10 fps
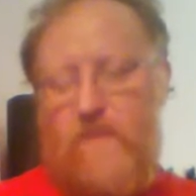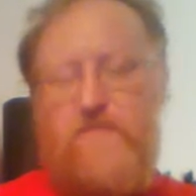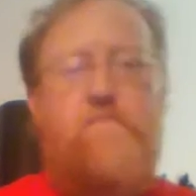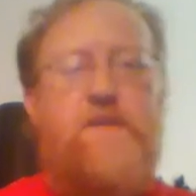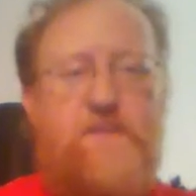
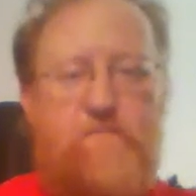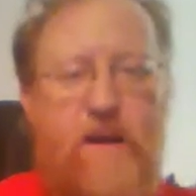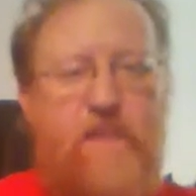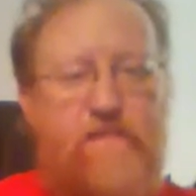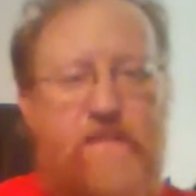It's a mission,
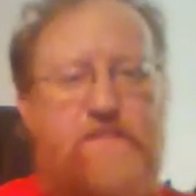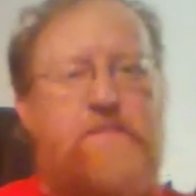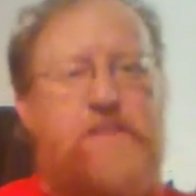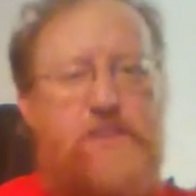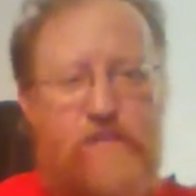but it's
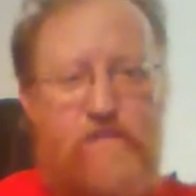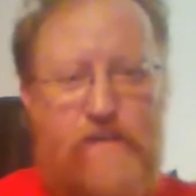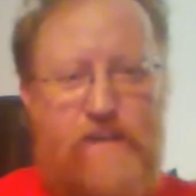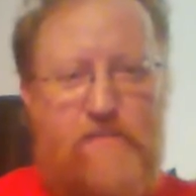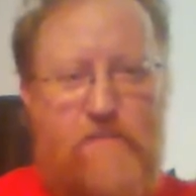a mission you
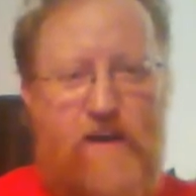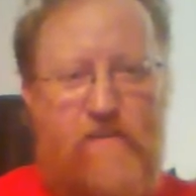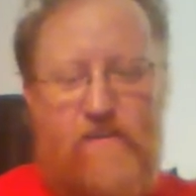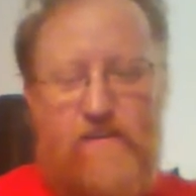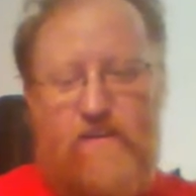forget
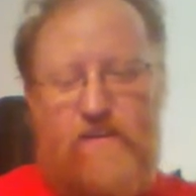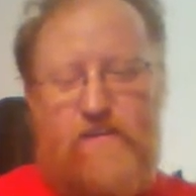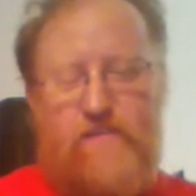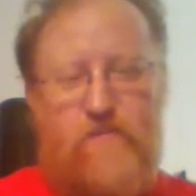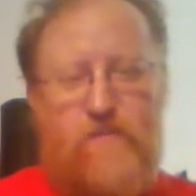about.
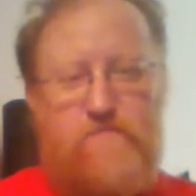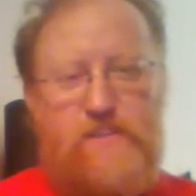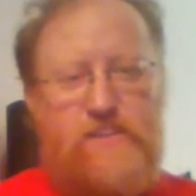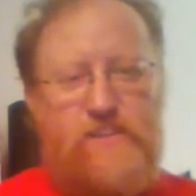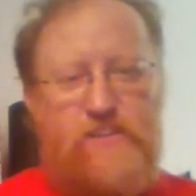It's one of those
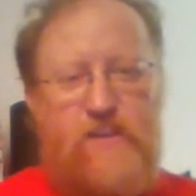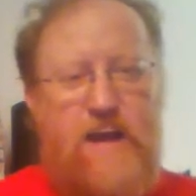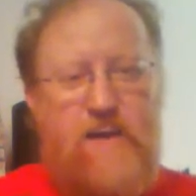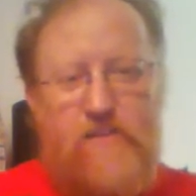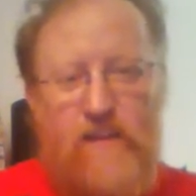missions you're
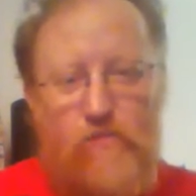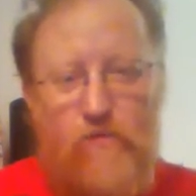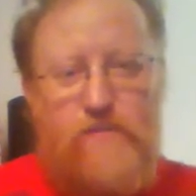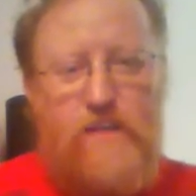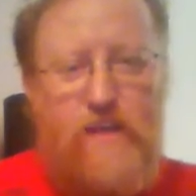out and you're like,
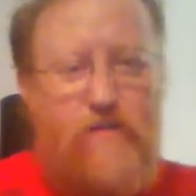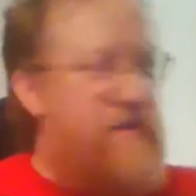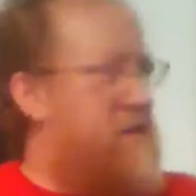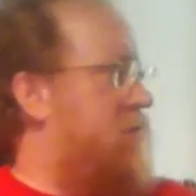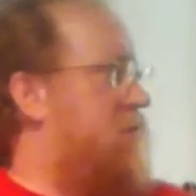what was I getting
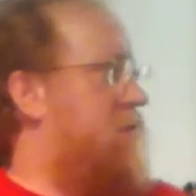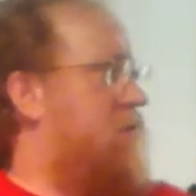ready to do?